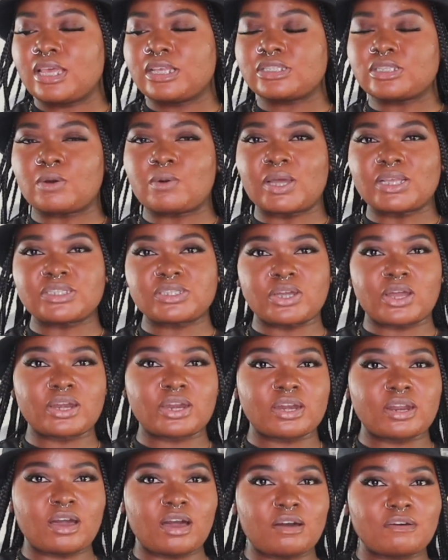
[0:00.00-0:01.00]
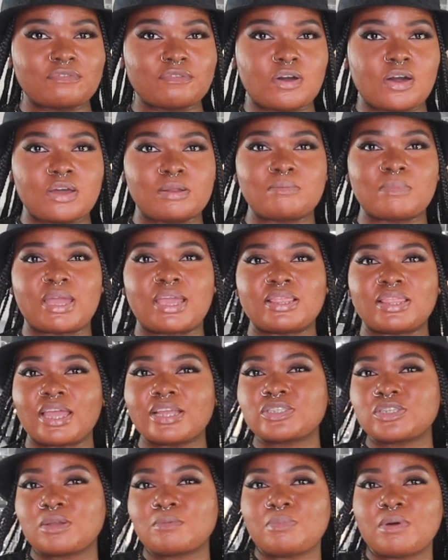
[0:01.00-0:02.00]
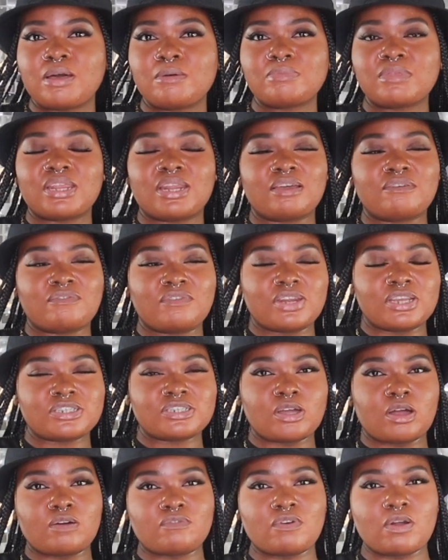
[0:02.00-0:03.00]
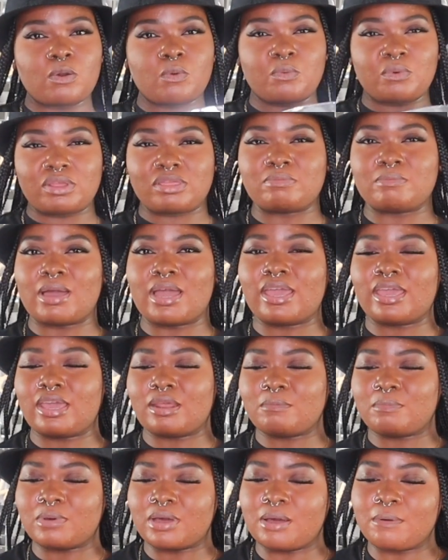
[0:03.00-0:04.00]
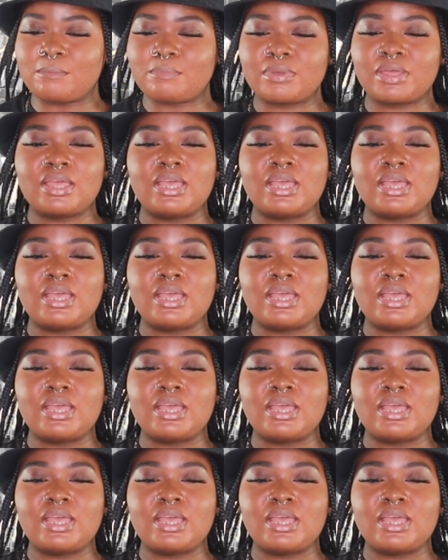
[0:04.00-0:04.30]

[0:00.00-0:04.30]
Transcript: so I started off on my electric pump, then I finish off with my hand pump.